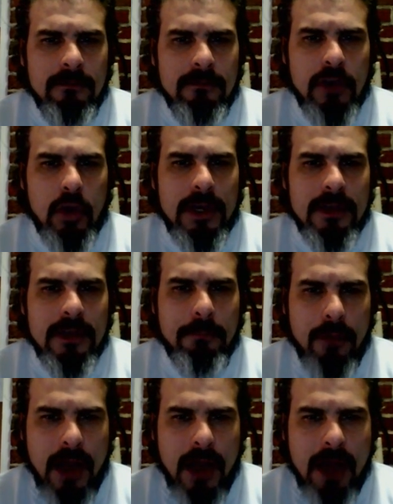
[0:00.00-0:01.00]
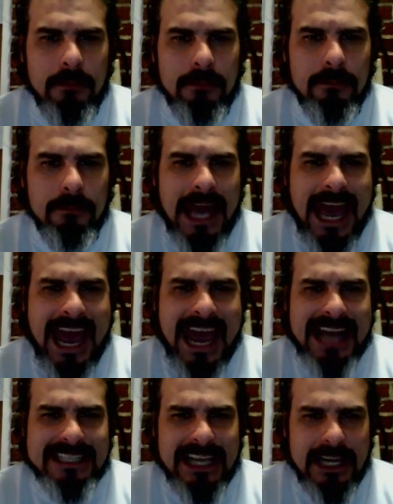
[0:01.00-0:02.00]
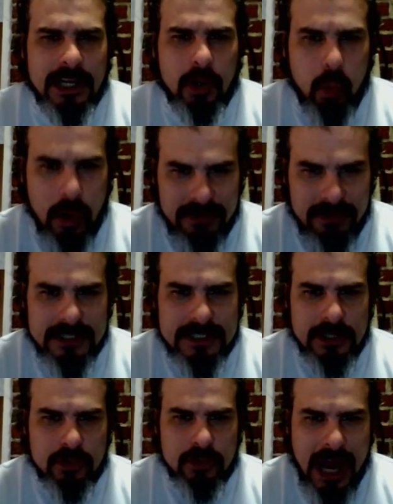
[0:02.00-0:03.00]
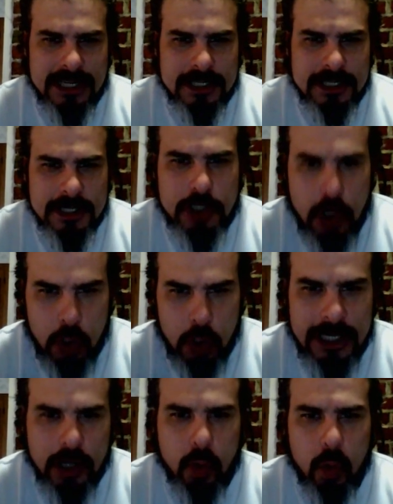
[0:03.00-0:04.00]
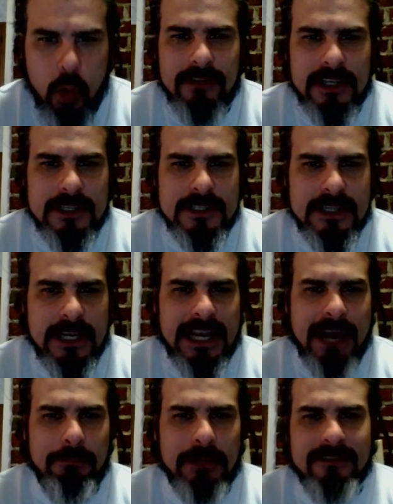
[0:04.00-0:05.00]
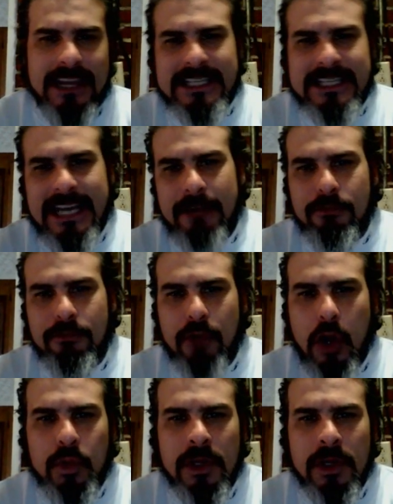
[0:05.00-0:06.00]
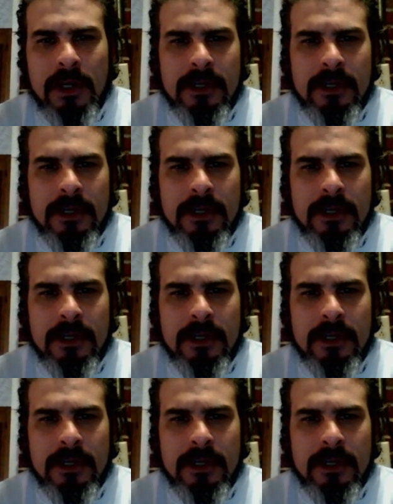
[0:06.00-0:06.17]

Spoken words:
the problem as an equivalency, trying to discern an equivalency. And I believe that's kind of thrown